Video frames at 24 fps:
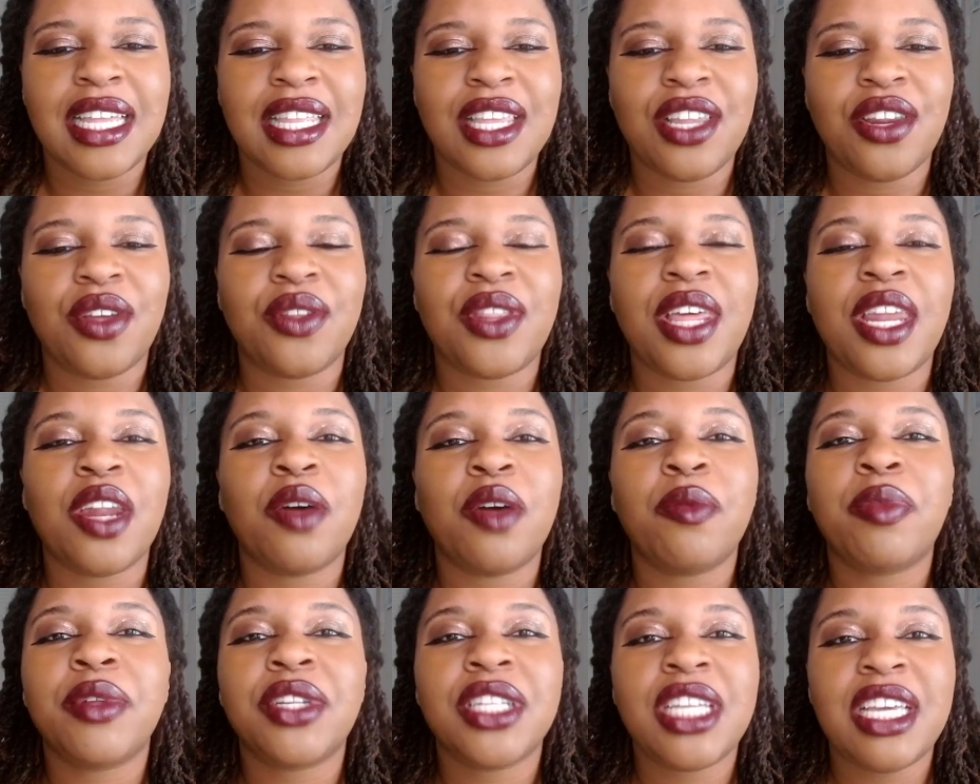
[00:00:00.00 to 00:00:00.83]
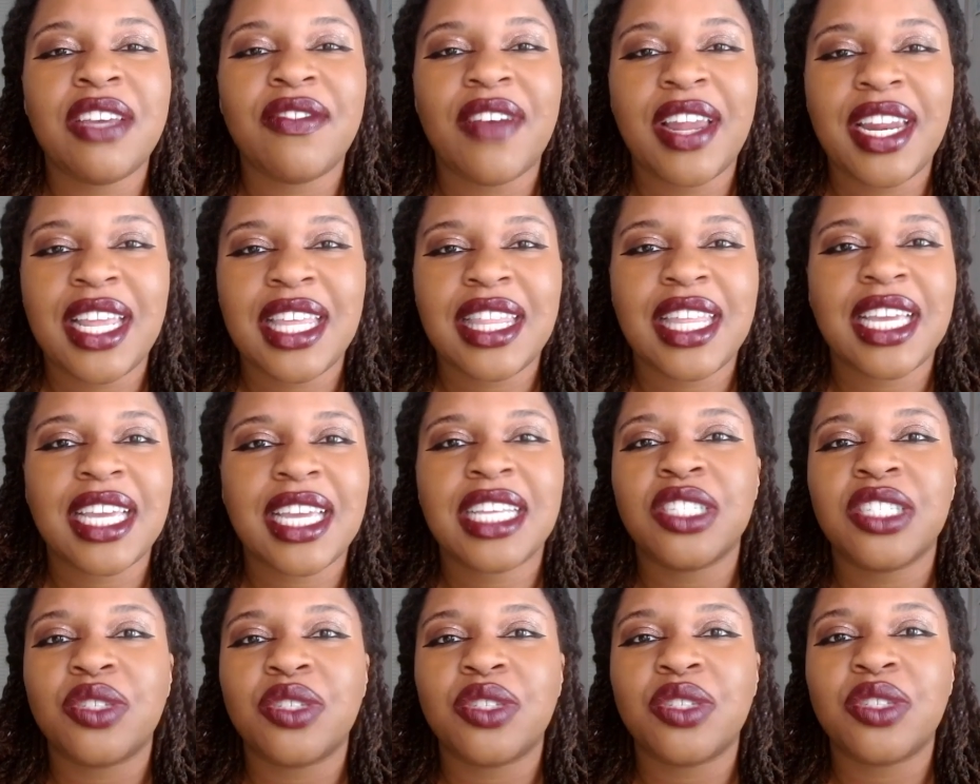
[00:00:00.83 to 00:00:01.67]
they don't believe anything
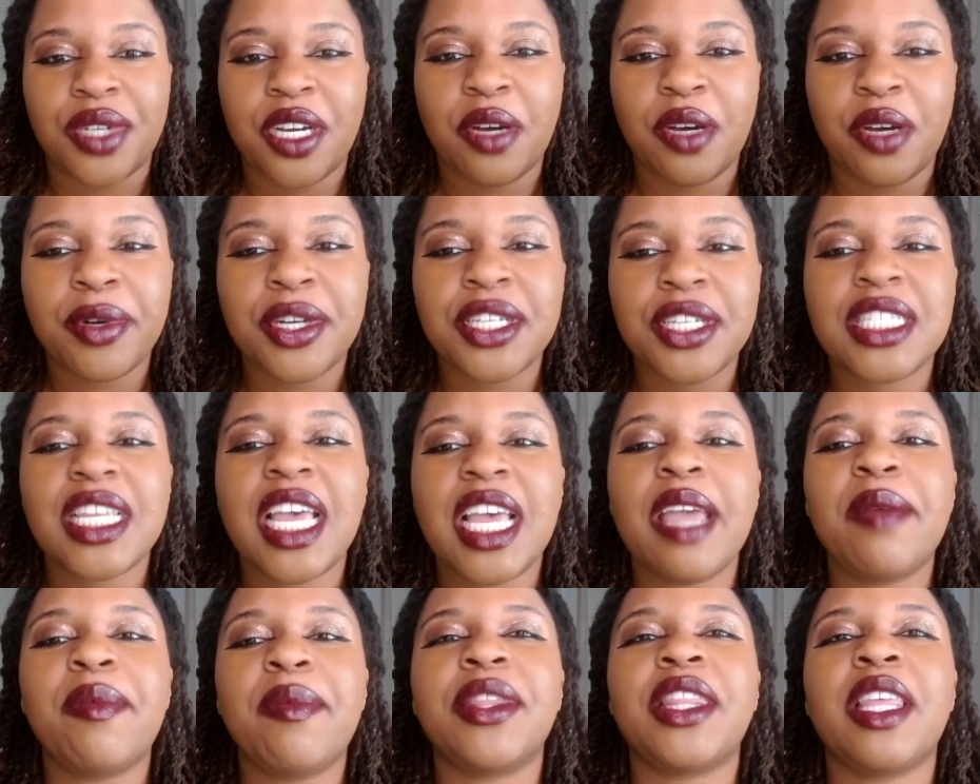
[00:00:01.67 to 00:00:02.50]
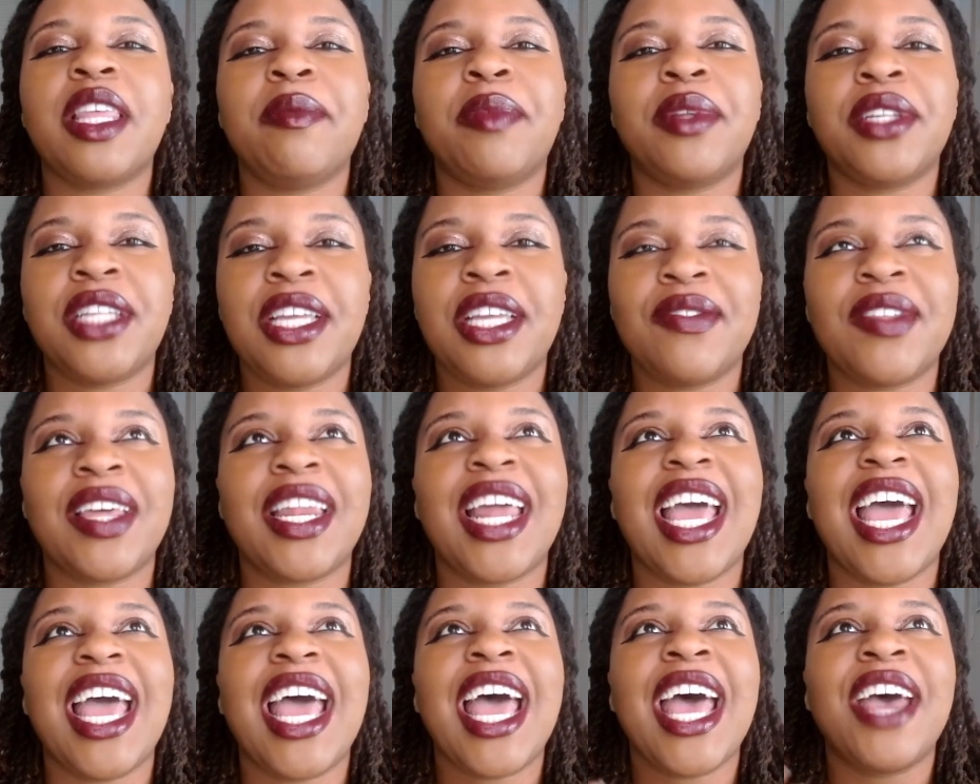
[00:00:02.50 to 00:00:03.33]
is real per se, but they believe
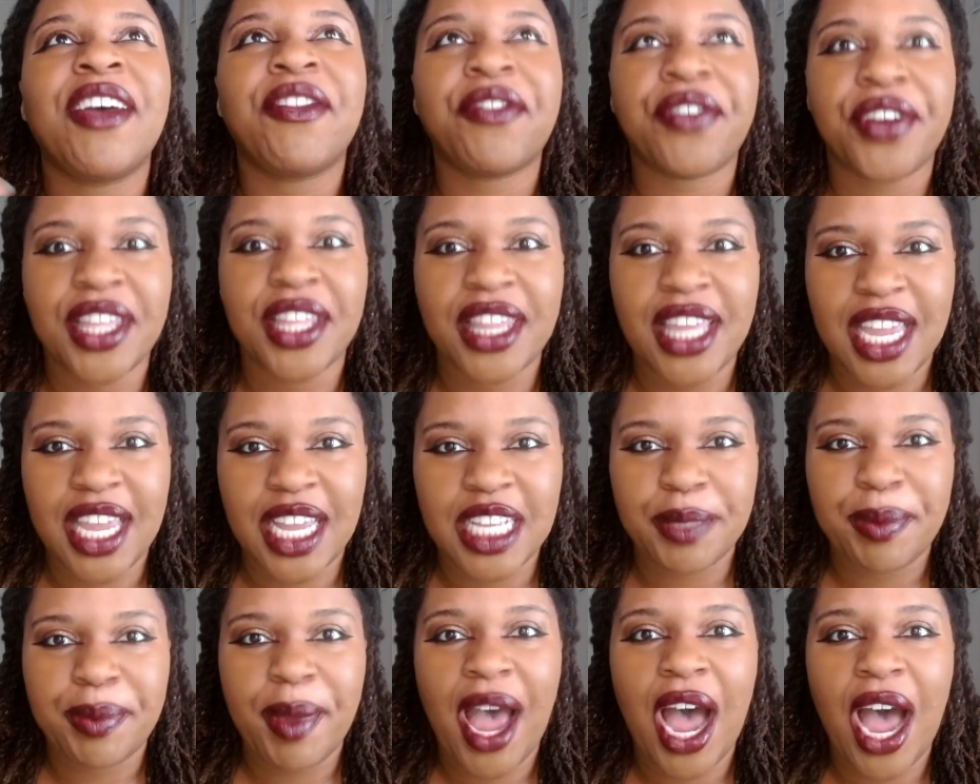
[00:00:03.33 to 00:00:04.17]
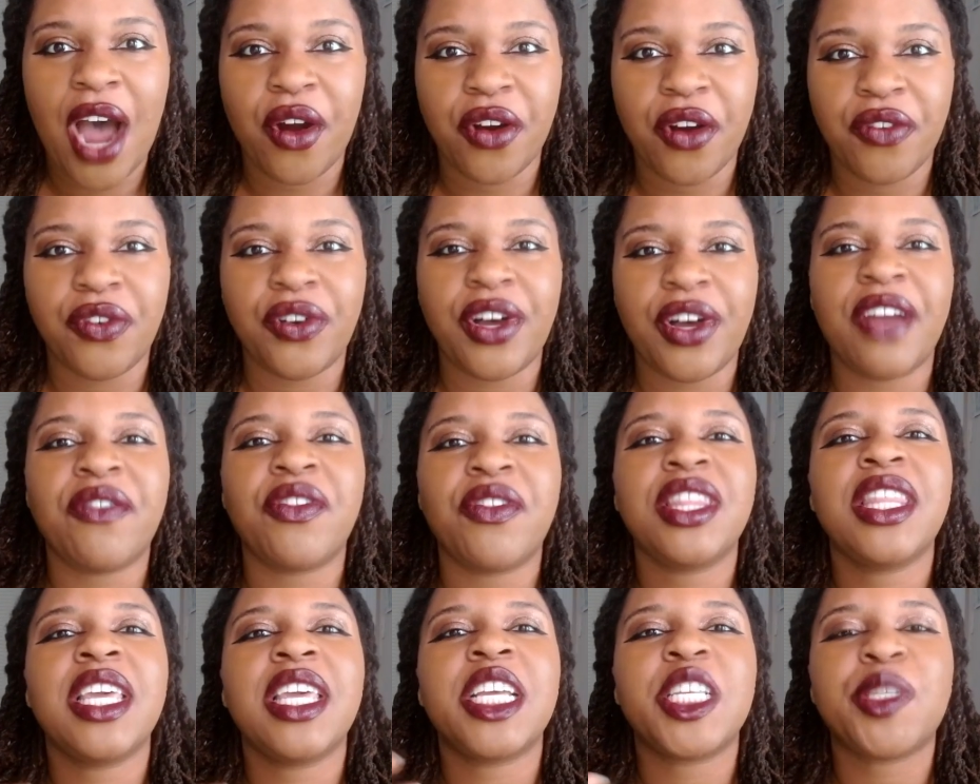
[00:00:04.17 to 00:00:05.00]
that everything is powerful,
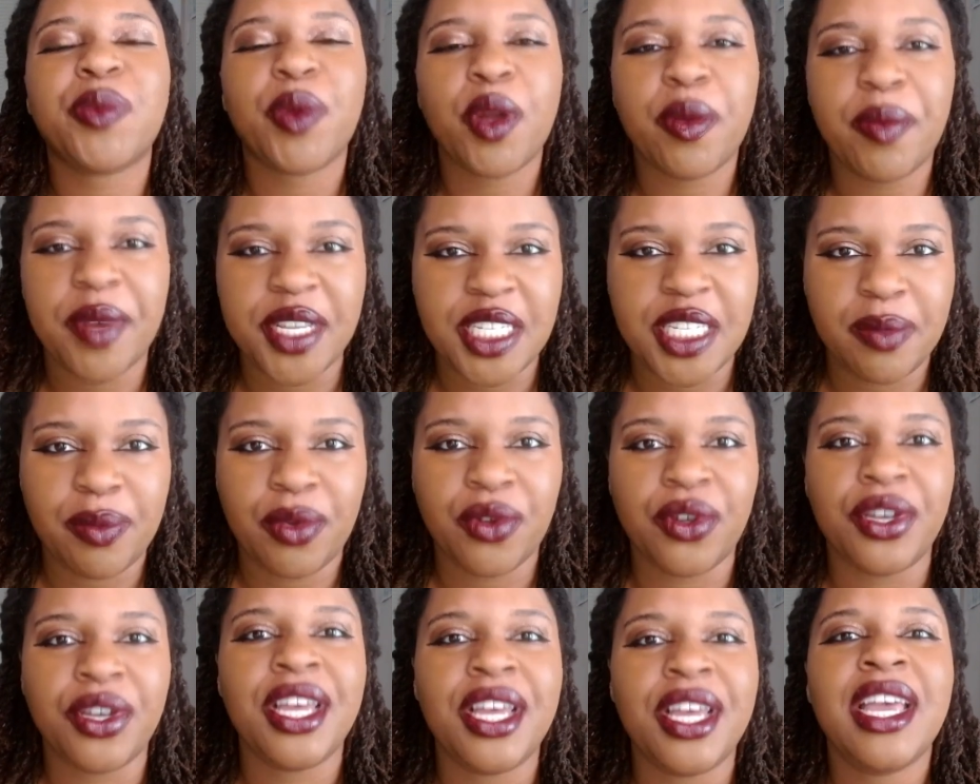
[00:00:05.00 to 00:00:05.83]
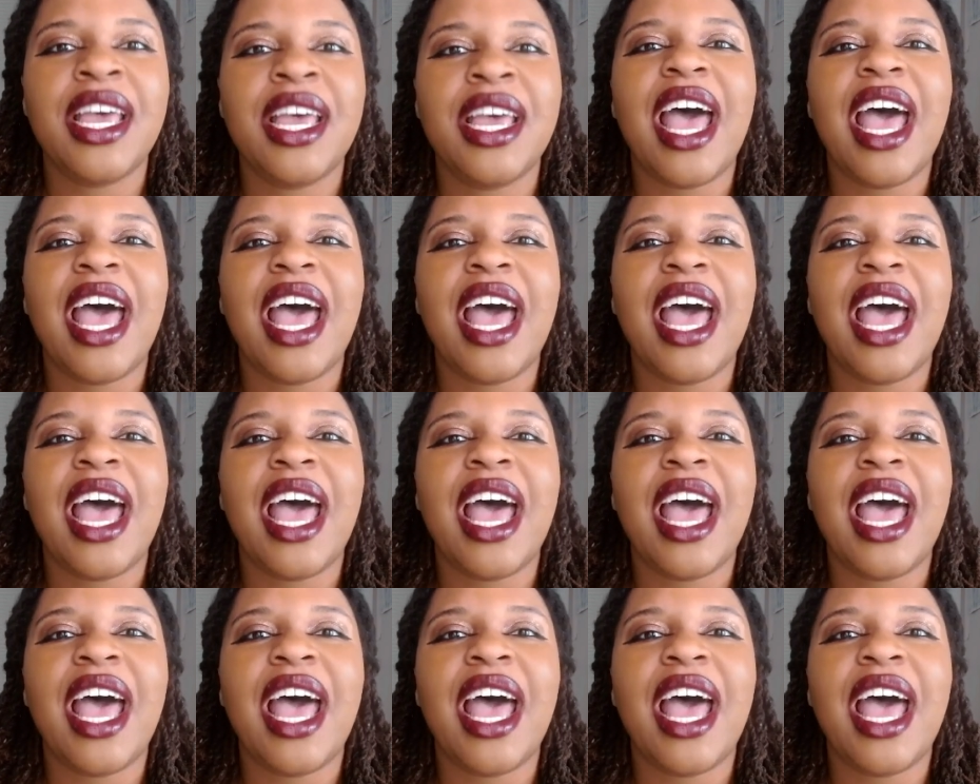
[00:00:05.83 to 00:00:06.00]
everything is permissible,